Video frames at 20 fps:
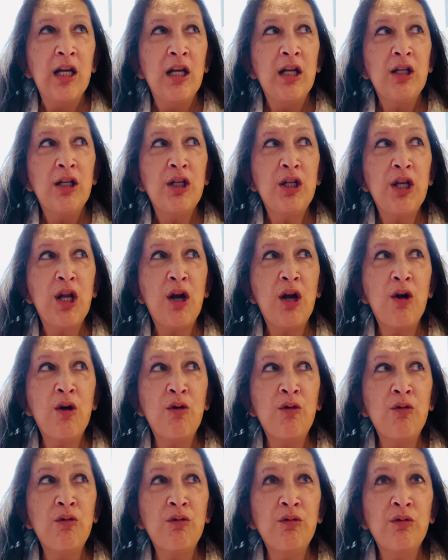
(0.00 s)

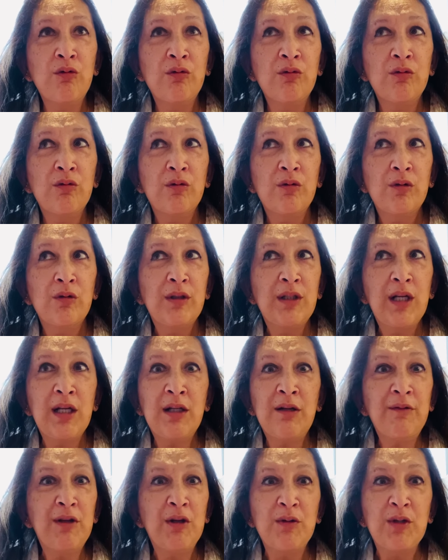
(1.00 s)
none
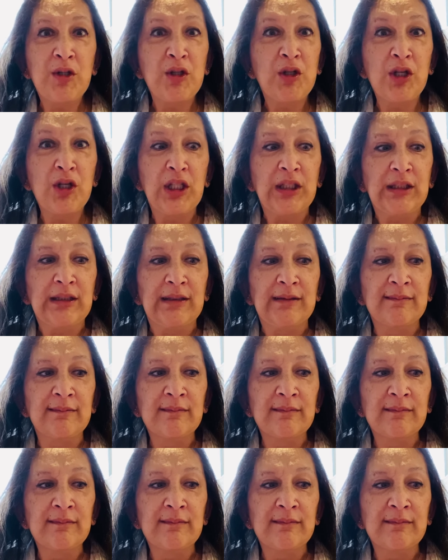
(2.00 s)
of those good